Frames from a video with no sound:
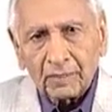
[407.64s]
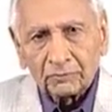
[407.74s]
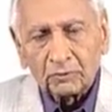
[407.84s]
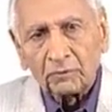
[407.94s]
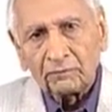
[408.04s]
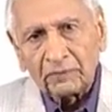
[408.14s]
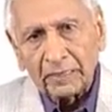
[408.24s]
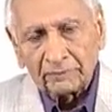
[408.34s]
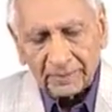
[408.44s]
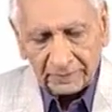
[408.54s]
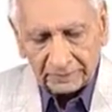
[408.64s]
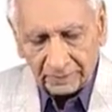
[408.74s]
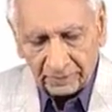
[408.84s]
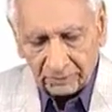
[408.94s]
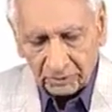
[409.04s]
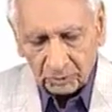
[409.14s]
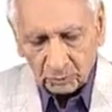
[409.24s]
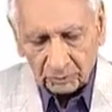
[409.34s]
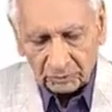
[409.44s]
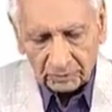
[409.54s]
So family is an
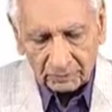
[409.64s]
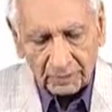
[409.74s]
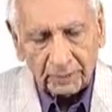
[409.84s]
institution,